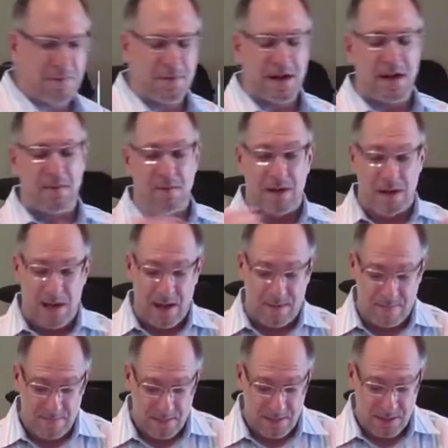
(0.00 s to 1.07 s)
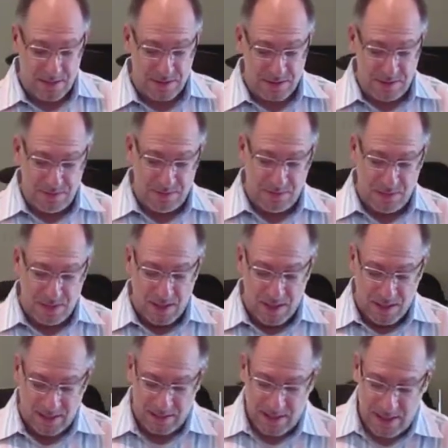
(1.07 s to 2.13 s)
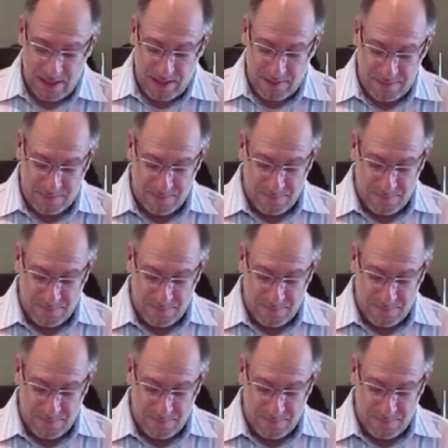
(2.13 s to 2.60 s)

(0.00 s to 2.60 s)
but I want to have this new life.